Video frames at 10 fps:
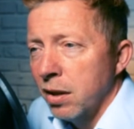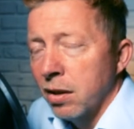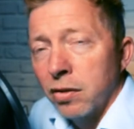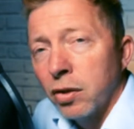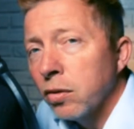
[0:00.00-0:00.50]

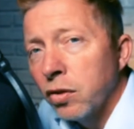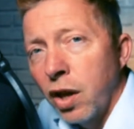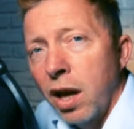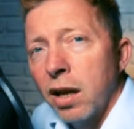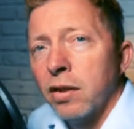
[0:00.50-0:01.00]

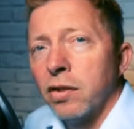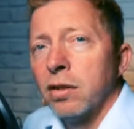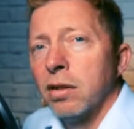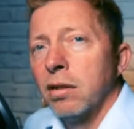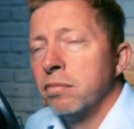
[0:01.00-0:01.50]

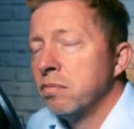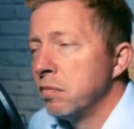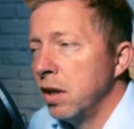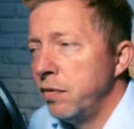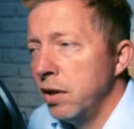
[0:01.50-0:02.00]
sunsets,
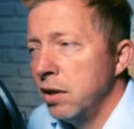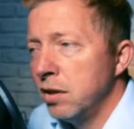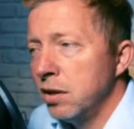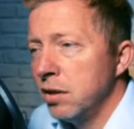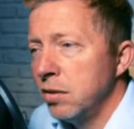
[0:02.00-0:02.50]
if you're
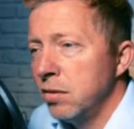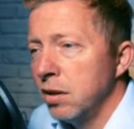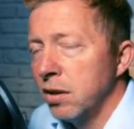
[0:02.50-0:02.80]
into